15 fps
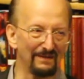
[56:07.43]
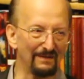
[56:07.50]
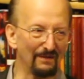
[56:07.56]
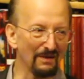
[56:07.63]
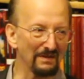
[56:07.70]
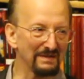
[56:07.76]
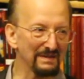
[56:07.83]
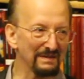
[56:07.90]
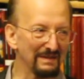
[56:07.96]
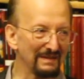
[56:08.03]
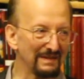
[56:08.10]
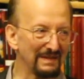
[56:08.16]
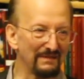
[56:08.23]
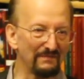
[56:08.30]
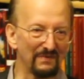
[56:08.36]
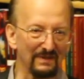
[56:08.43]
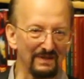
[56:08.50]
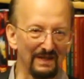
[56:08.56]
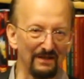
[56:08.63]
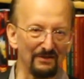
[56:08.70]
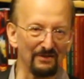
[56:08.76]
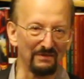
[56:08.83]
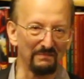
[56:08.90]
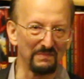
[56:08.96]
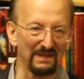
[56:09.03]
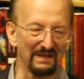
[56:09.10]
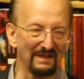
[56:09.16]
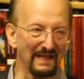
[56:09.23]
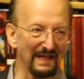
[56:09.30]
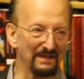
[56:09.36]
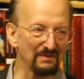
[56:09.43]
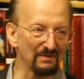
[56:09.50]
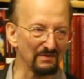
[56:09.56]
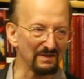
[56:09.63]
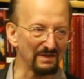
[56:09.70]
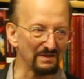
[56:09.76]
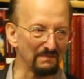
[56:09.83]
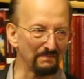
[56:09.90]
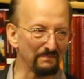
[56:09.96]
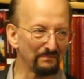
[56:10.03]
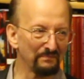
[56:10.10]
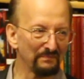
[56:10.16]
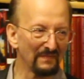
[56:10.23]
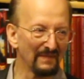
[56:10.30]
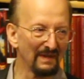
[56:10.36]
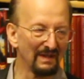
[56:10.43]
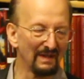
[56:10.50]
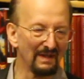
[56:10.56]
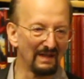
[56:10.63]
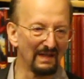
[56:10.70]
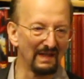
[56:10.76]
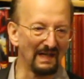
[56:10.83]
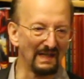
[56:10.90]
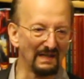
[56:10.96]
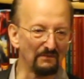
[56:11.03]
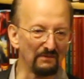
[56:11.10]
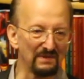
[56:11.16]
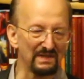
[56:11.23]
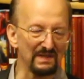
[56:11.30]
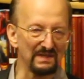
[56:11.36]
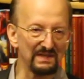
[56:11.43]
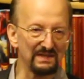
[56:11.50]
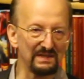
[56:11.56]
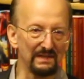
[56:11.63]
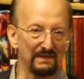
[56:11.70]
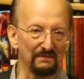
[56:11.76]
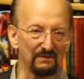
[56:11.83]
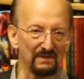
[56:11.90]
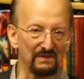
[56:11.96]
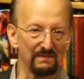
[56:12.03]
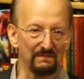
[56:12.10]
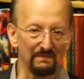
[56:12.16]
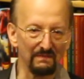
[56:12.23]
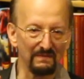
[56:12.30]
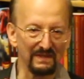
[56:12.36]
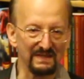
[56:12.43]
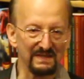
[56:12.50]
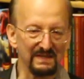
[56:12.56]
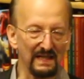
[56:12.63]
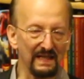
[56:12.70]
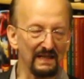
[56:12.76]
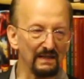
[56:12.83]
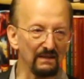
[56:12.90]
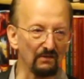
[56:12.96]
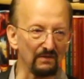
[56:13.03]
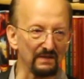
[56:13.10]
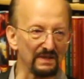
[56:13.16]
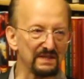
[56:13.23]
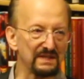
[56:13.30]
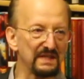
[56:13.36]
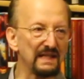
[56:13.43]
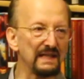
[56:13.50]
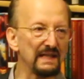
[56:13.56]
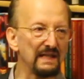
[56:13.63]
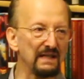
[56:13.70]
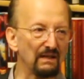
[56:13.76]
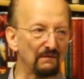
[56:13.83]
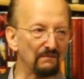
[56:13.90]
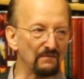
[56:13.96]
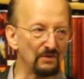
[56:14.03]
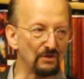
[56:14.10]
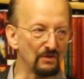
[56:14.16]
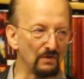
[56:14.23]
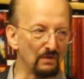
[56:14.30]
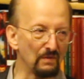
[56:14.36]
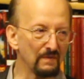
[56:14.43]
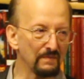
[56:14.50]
Not an invocation, but an exorcism. And it was the stele, or the stele of Jew.